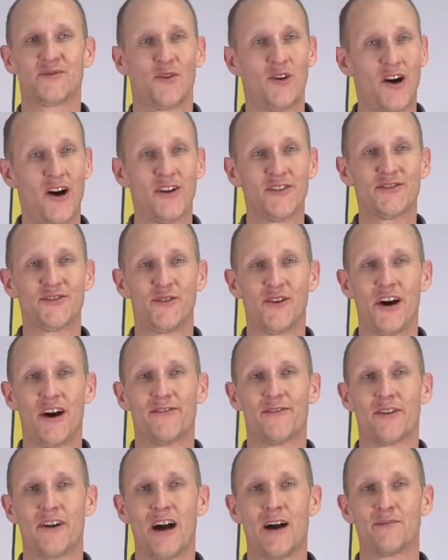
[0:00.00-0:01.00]
will also
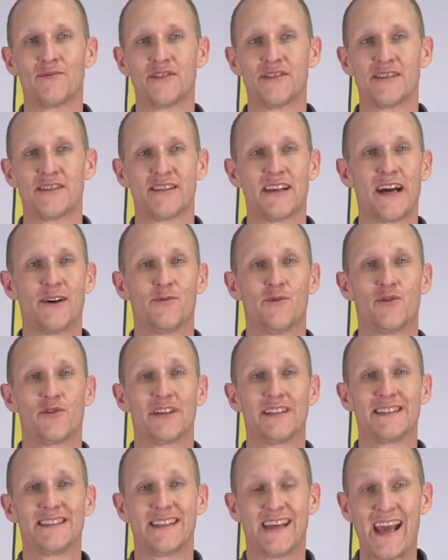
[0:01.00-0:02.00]
offer options that will
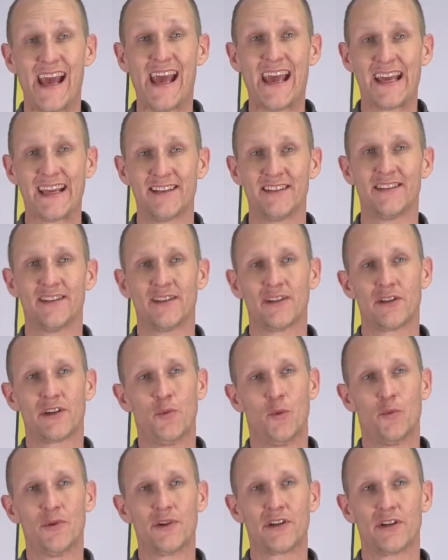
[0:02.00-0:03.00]
contain
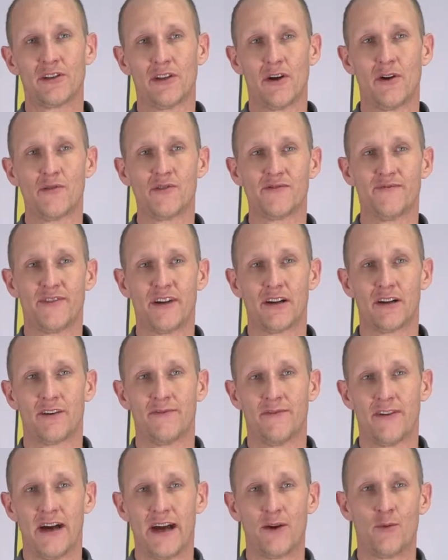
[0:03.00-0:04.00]
open-close
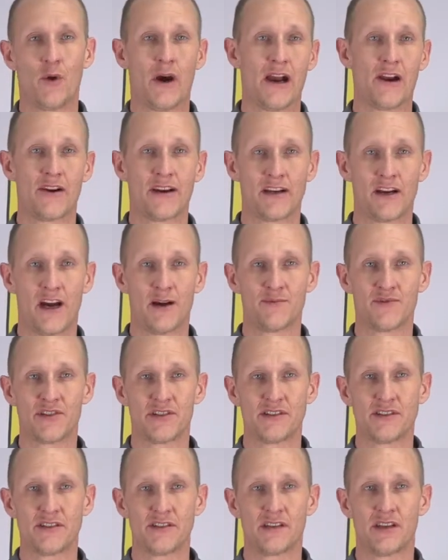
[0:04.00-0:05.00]
verify wiring
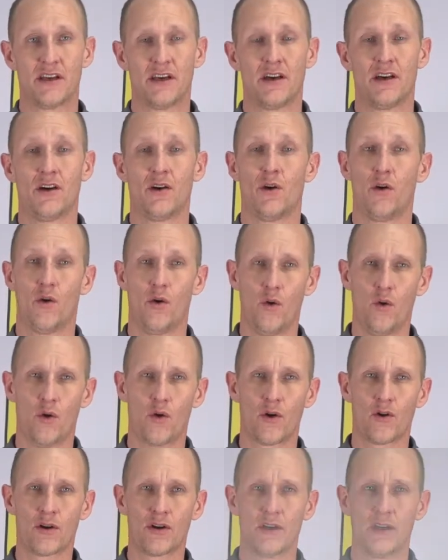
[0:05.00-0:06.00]
options
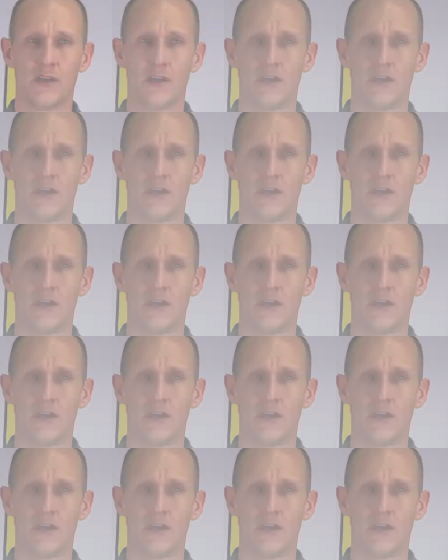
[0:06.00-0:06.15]
or